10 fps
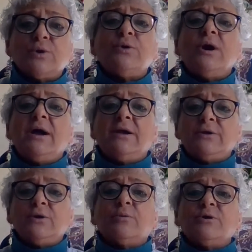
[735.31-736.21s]

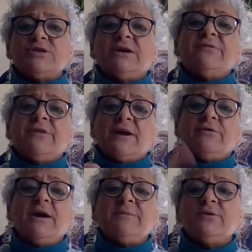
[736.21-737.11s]
to jail for that
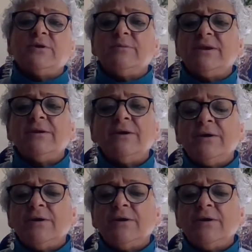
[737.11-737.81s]
crime that you committed.